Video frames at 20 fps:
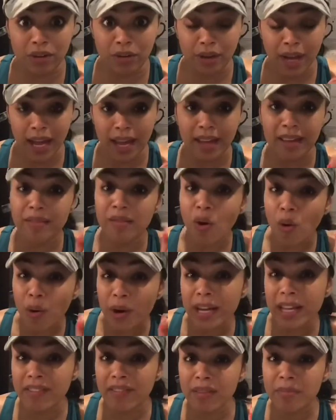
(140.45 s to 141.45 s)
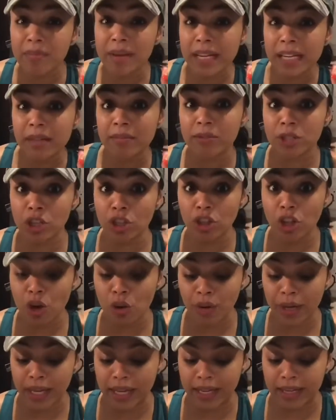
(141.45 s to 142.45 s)
okay? Or even medium to low
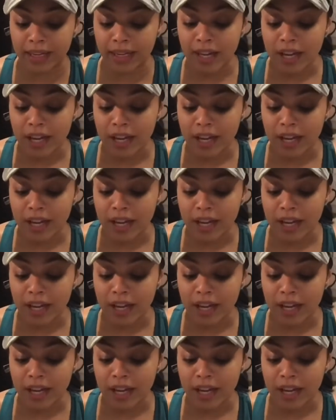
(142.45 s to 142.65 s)
heat.